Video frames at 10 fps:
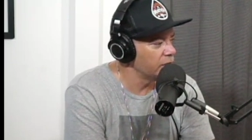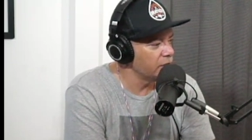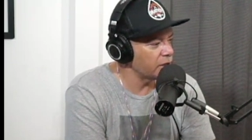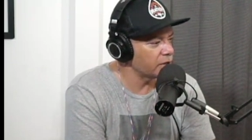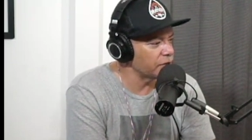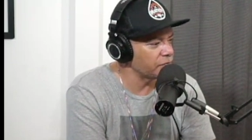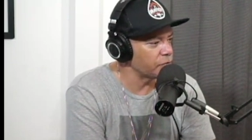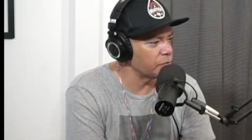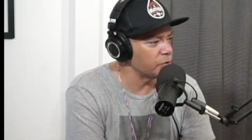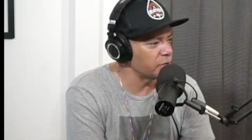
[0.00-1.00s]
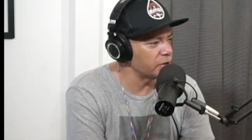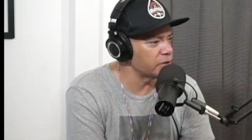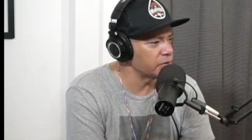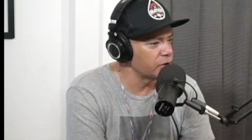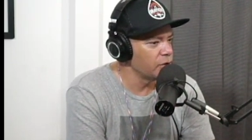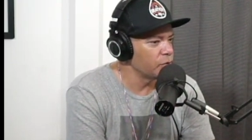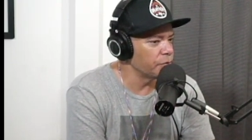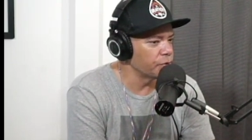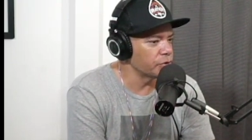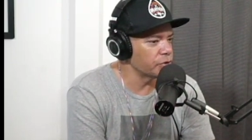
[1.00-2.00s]
it clicked for me because we
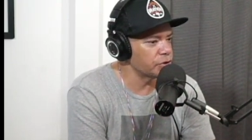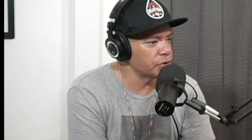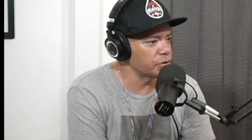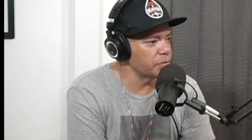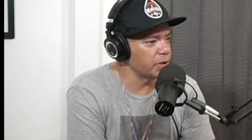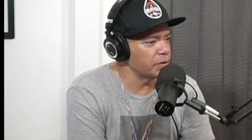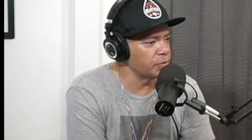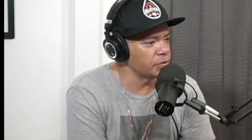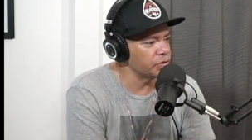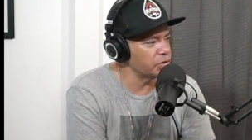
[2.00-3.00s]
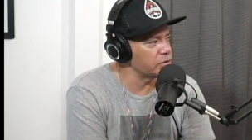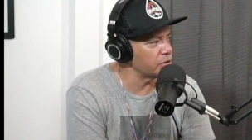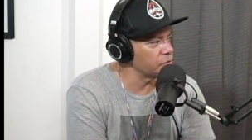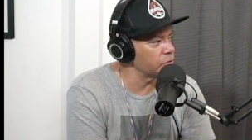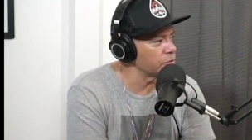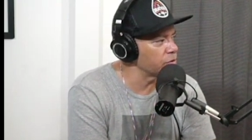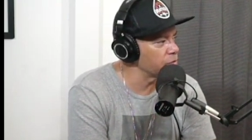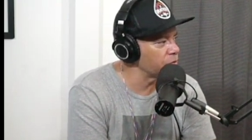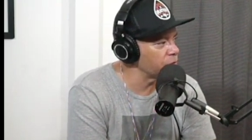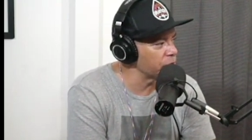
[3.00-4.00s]
weren't sure about most of the things we were
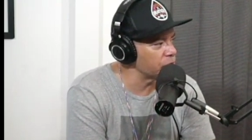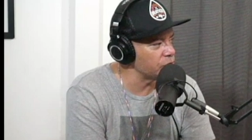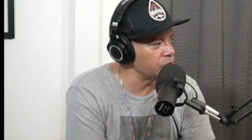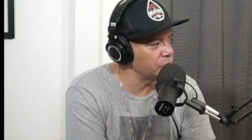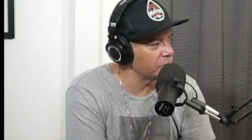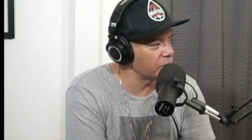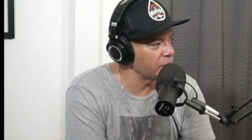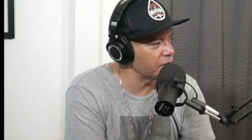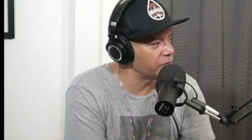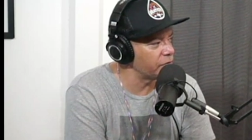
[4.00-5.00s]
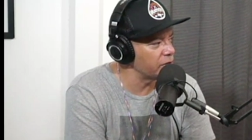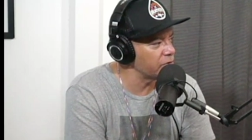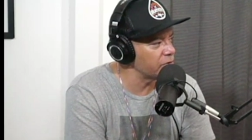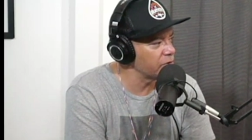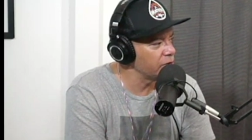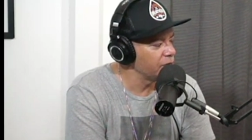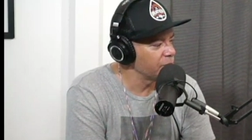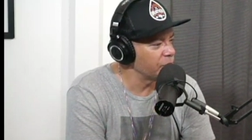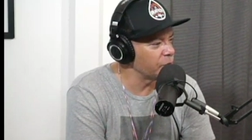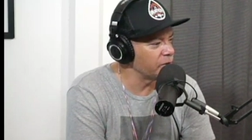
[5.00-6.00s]
doing. We were just doing them out of faith.
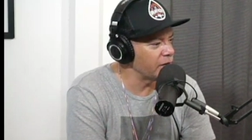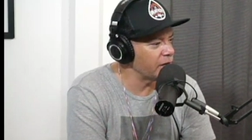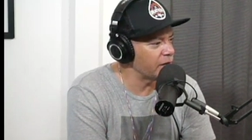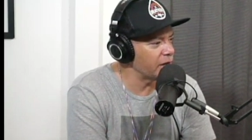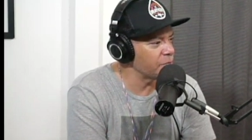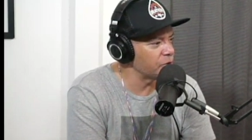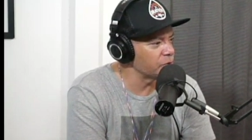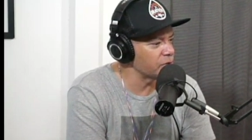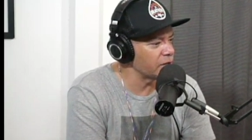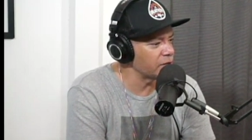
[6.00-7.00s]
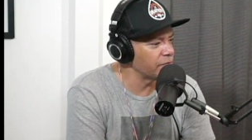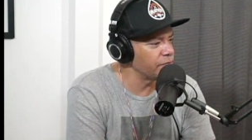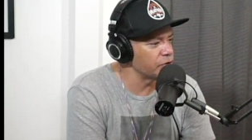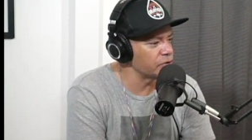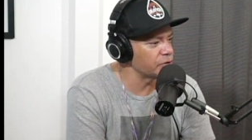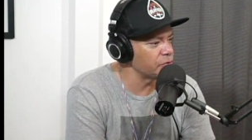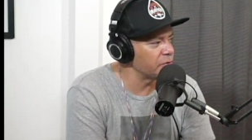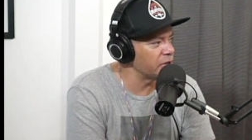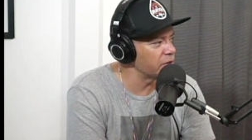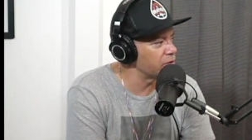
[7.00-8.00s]
But when that happened, it was like the physical
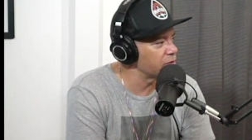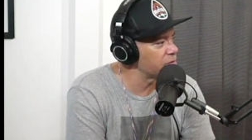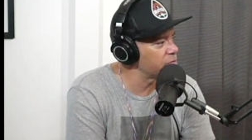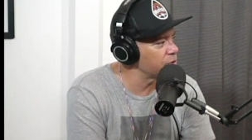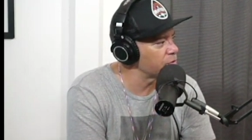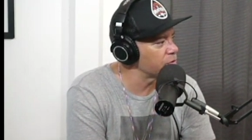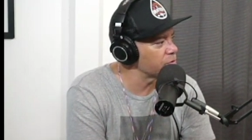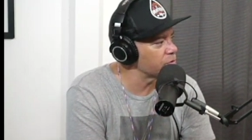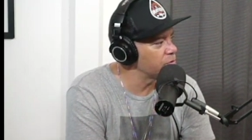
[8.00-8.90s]
met the spiritual.